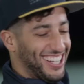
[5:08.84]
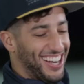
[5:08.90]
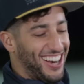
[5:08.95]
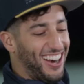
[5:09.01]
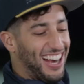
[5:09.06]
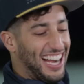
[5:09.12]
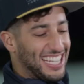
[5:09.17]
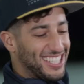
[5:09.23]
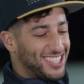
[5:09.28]

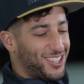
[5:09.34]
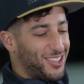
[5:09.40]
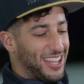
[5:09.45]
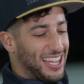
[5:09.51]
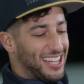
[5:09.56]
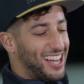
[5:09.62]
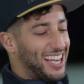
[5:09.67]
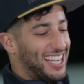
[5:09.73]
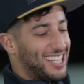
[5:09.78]
All right, so
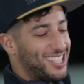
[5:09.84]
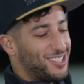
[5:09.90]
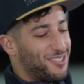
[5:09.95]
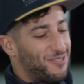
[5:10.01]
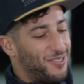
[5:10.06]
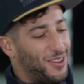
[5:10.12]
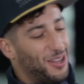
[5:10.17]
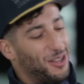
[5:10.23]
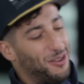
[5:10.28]
then I guess to
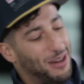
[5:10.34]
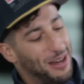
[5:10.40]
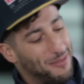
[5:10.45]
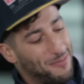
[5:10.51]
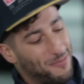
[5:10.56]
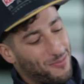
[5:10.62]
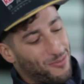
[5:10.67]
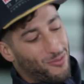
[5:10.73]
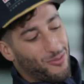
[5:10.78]
follow
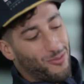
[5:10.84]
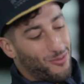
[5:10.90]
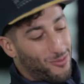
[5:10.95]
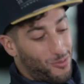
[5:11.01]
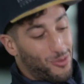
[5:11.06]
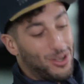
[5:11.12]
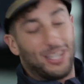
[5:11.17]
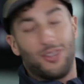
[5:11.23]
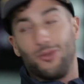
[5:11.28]
up,
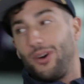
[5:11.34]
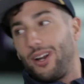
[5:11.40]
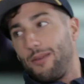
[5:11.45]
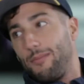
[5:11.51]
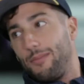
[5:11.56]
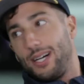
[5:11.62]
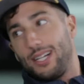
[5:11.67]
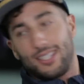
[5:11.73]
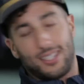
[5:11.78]
when you won
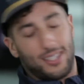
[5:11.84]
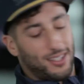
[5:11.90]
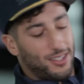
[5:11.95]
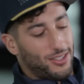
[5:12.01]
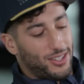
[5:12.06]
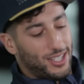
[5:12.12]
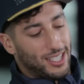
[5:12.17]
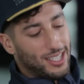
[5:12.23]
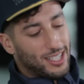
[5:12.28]
in
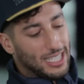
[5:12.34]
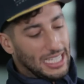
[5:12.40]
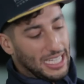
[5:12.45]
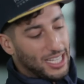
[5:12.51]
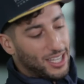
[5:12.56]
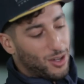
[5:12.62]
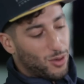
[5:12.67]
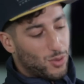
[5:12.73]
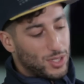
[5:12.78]
Barcelona,
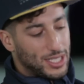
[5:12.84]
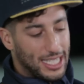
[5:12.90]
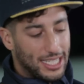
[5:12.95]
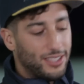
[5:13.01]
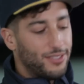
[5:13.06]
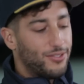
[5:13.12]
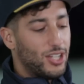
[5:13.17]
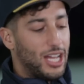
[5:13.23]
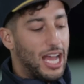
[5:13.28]
was
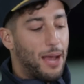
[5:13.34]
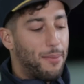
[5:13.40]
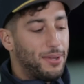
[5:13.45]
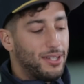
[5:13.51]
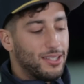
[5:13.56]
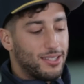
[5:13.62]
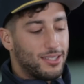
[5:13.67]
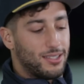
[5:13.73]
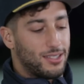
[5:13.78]
any of your
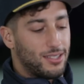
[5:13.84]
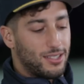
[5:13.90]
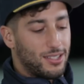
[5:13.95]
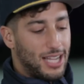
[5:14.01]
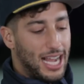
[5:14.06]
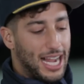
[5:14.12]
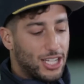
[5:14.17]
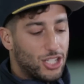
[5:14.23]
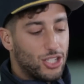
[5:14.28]
happiness
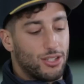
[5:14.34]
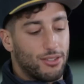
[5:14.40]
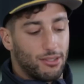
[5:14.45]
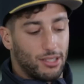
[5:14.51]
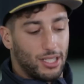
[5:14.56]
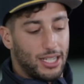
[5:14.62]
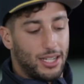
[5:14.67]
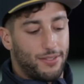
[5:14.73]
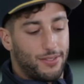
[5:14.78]
actually
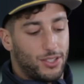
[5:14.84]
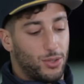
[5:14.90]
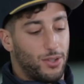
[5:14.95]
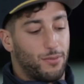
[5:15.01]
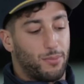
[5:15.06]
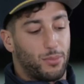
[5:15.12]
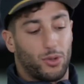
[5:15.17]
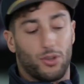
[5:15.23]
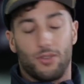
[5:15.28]
relief to
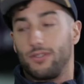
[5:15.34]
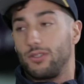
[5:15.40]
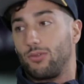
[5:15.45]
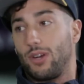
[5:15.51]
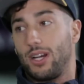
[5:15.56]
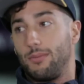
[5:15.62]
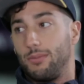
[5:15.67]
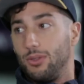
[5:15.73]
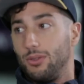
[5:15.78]
have proven
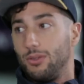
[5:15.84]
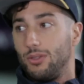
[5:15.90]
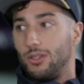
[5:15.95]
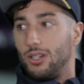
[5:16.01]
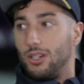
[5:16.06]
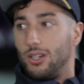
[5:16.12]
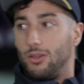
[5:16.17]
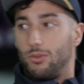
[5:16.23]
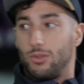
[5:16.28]
Red Bull
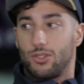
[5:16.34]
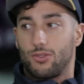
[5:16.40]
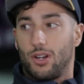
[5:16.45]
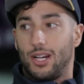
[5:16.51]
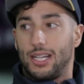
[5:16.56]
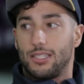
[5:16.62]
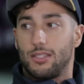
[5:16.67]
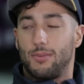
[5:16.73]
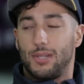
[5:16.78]
was
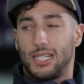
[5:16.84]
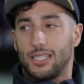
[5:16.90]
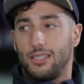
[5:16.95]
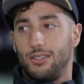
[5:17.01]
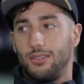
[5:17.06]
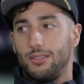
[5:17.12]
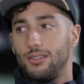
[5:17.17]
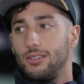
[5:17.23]
right to back you?